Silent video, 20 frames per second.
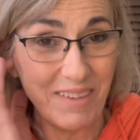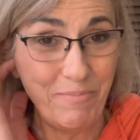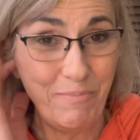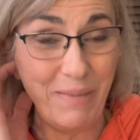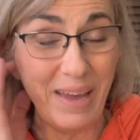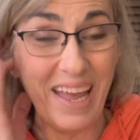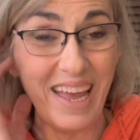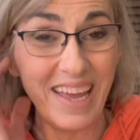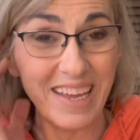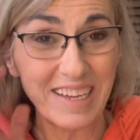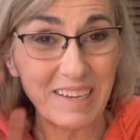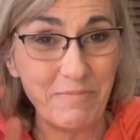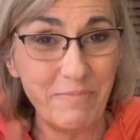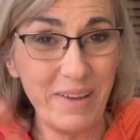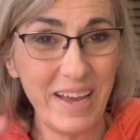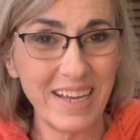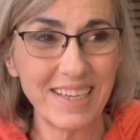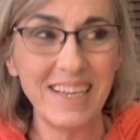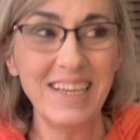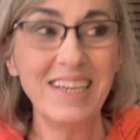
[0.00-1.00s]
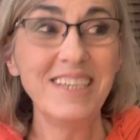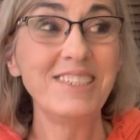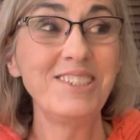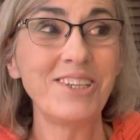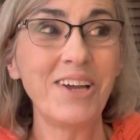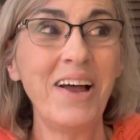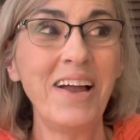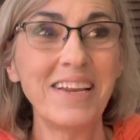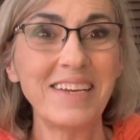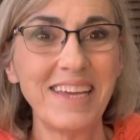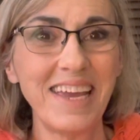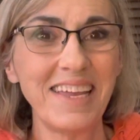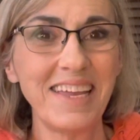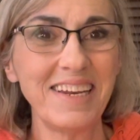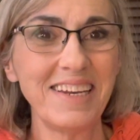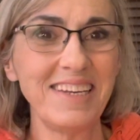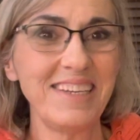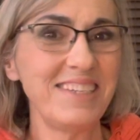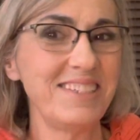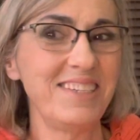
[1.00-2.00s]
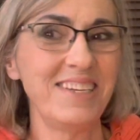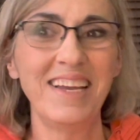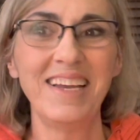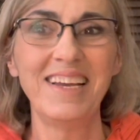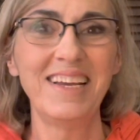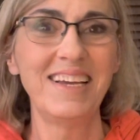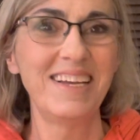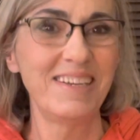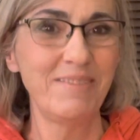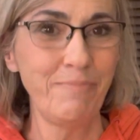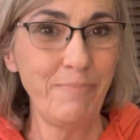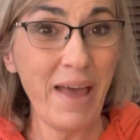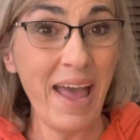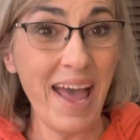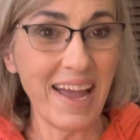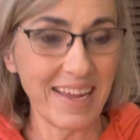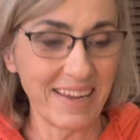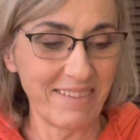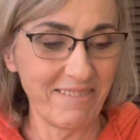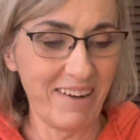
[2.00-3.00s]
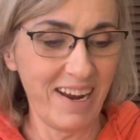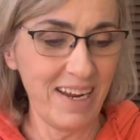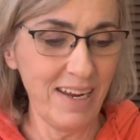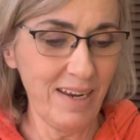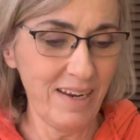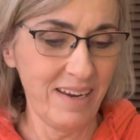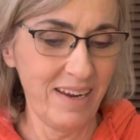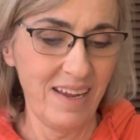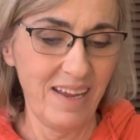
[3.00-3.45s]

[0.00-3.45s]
Like, I'm back. John Kennedy, back, right?